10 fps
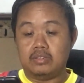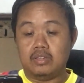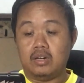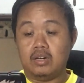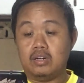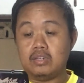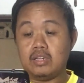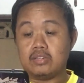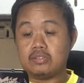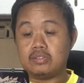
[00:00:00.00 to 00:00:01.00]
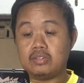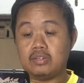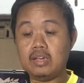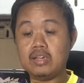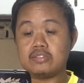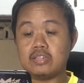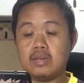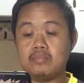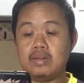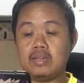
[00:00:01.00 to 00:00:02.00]
the yes,
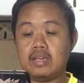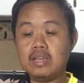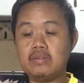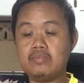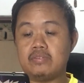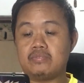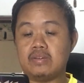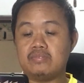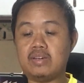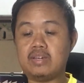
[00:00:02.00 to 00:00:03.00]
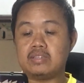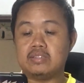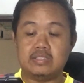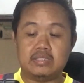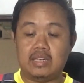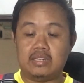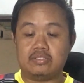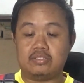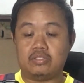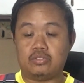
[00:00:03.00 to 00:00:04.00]
SMA1158DS.
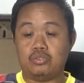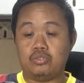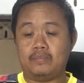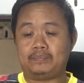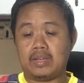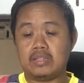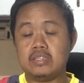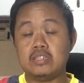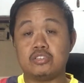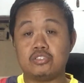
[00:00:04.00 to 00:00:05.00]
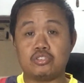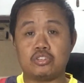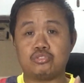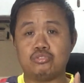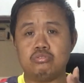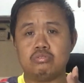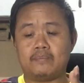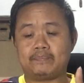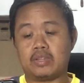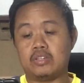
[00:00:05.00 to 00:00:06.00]
So I think there's
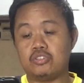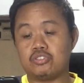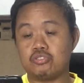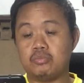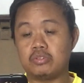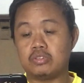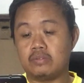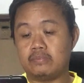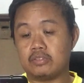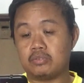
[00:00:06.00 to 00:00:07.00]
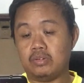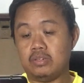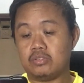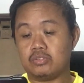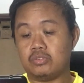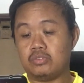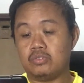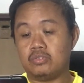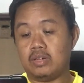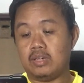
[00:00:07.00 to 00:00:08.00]
two model of this one. So
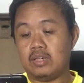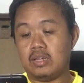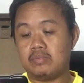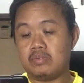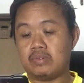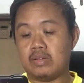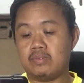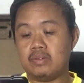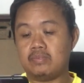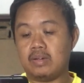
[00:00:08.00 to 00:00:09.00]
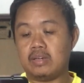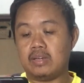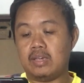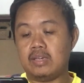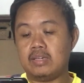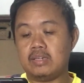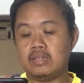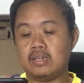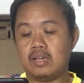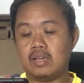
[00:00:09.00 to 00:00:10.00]
A1158 and
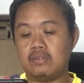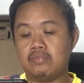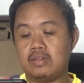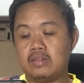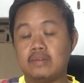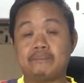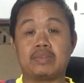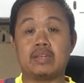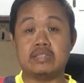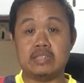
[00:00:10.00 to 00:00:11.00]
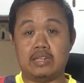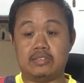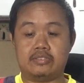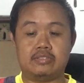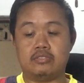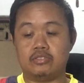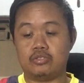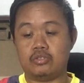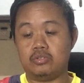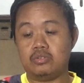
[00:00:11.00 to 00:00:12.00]
A11DS.
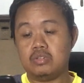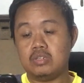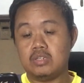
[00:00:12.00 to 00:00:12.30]
So